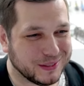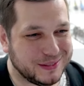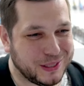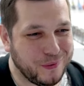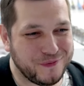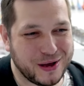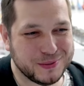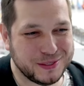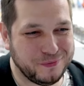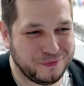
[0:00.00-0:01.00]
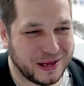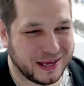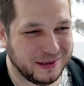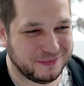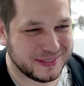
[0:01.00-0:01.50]

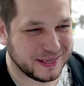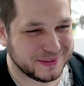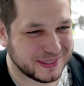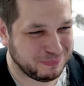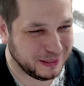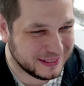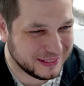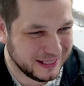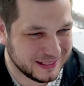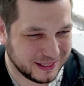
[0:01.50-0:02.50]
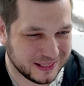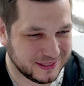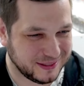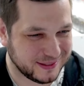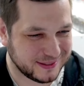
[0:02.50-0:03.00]
2005 Delta Species
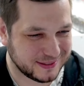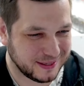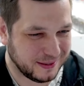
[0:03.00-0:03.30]
Latias.